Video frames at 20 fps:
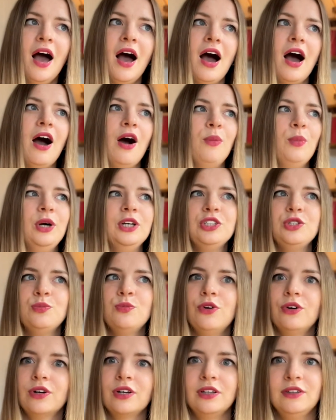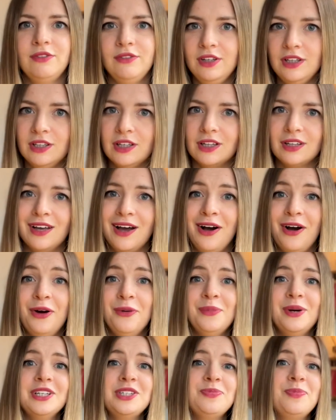How much more convenient, how
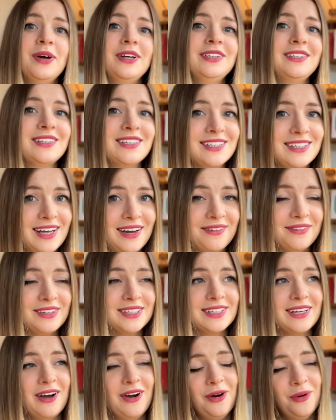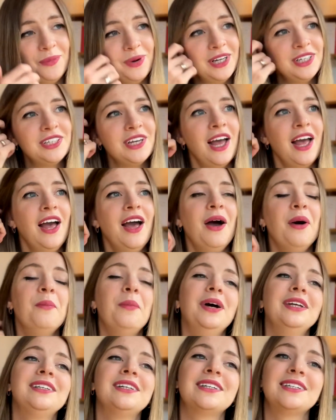much better service, how much
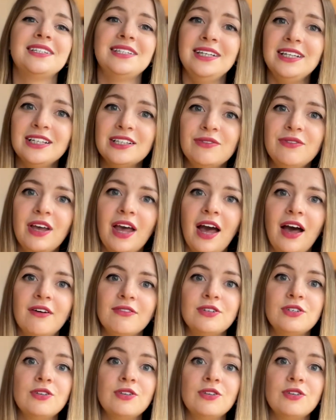better things we have.